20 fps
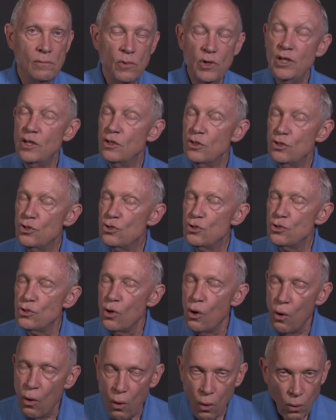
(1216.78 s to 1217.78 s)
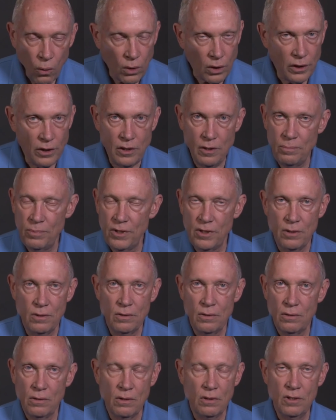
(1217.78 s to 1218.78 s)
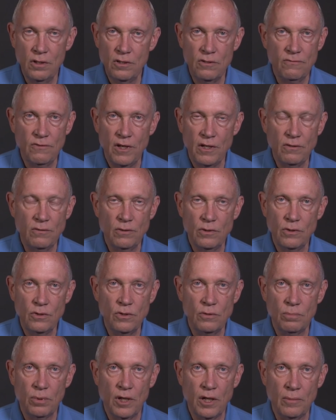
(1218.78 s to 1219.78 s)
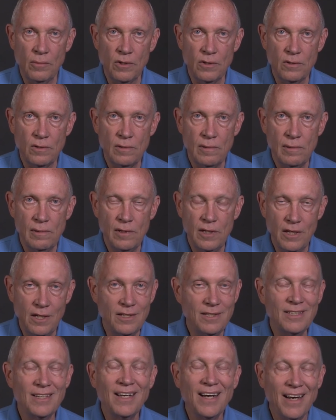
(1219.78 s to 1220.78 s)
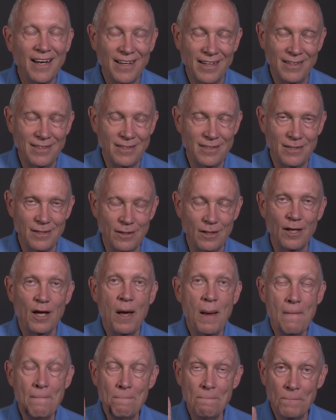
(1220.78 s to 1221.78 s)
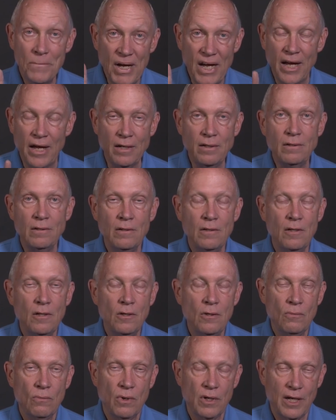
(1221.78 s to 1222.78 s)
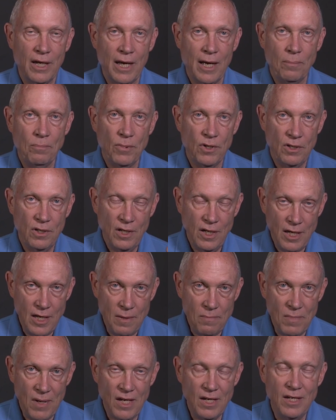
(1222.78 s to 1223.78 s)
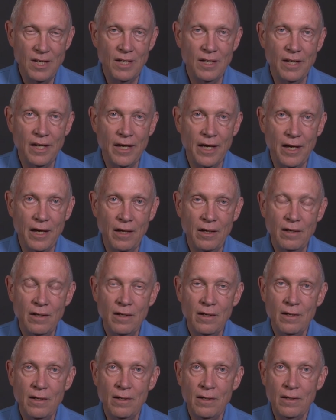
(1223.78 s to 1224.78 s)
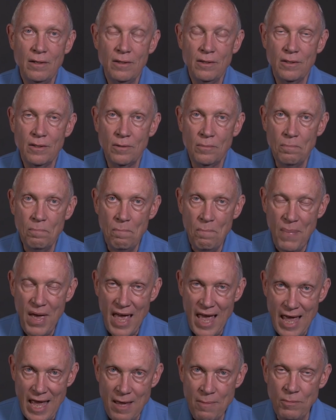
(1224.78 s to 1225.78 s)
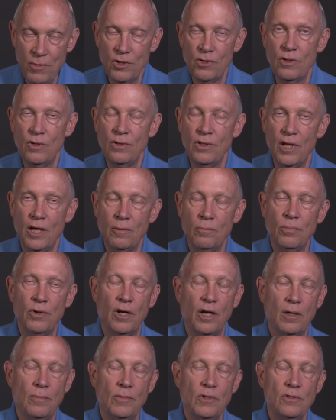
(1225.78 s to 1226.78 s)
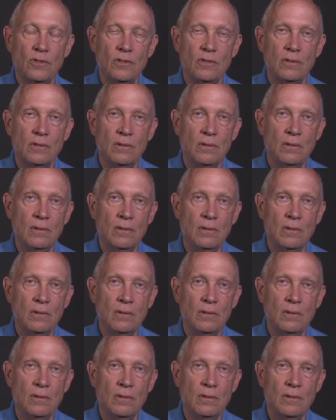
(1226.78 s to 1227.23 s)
We can totally depend on his faithfulness promise. He is constant. But what happened, he may delay the payment on that promise,